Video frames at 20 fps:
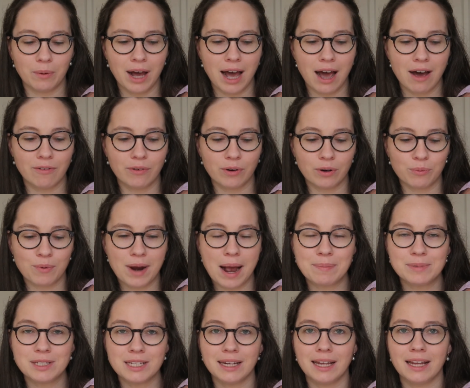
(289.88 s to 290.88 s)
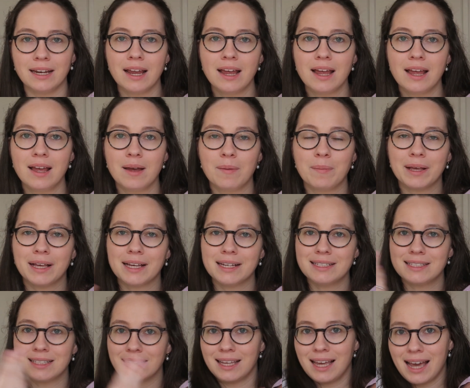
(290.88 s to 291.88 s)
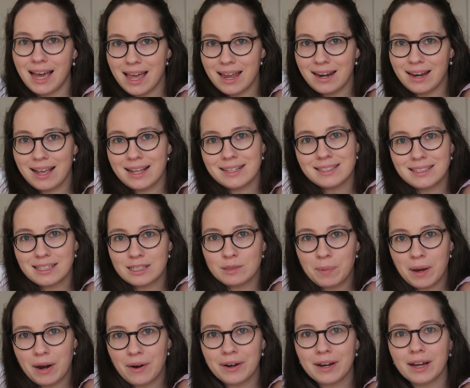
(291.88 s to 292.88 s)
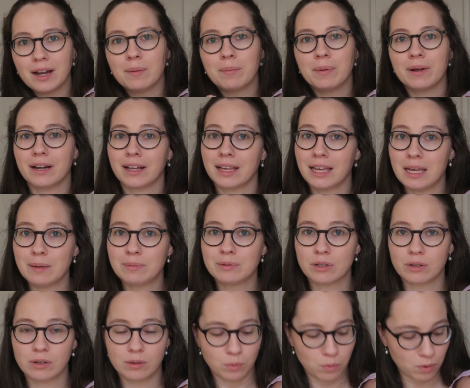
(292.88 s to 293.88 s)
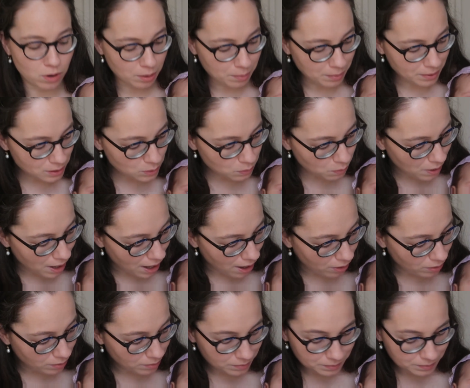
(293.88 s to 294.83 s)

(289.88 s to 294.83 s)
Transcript: will have her wrapped in it because, again, it's this barrier, but it keeps her warm as well.